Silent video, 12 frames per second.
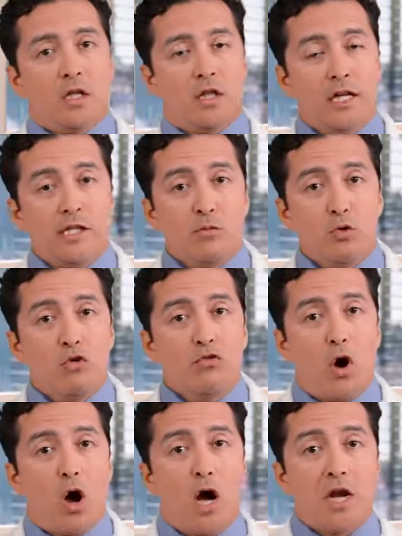let's
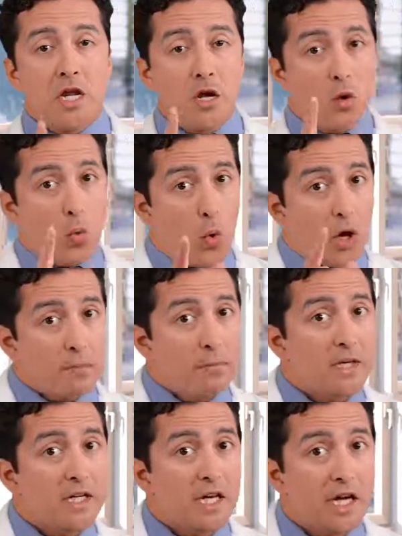move on. What
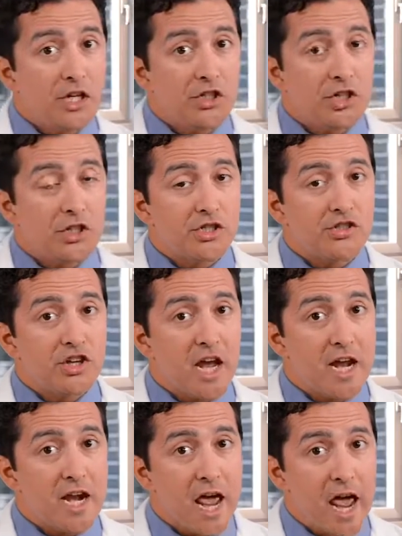medications
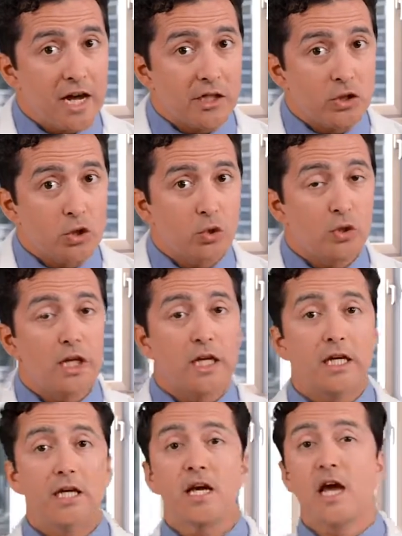can
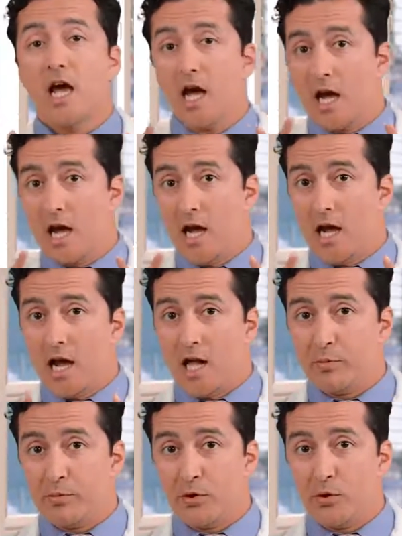actually
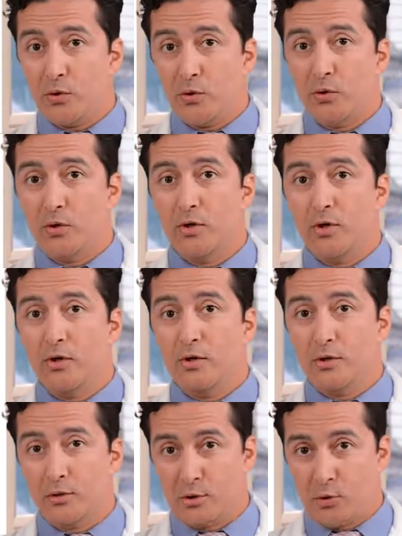help you
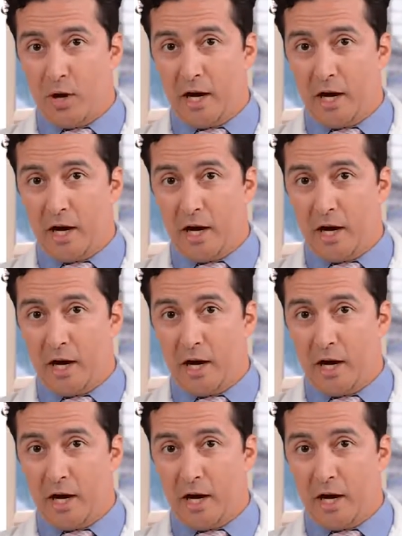lose